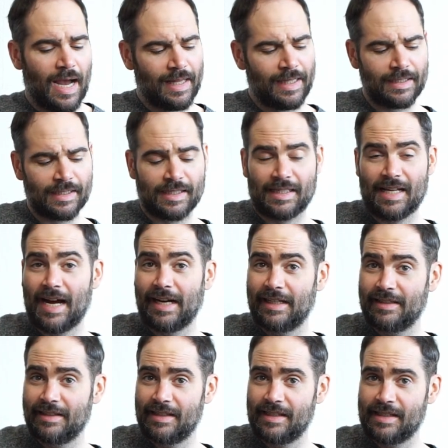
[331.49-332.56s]
I like to slide
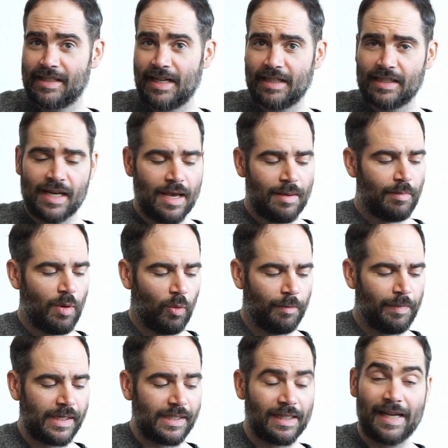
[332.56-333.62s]
into this 6, but we're
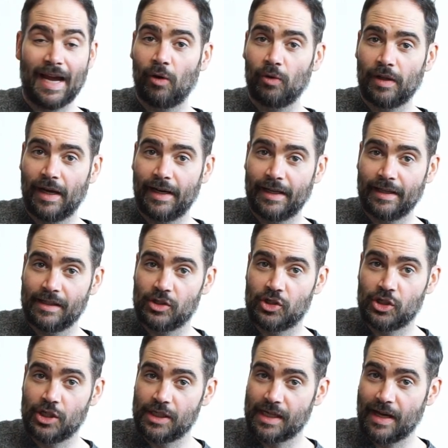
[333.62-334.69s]
basically outlining this
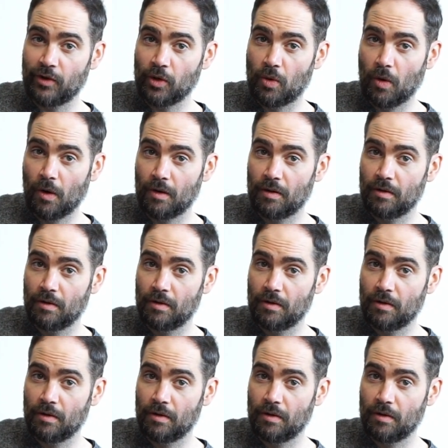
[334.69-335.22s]
G7 chord.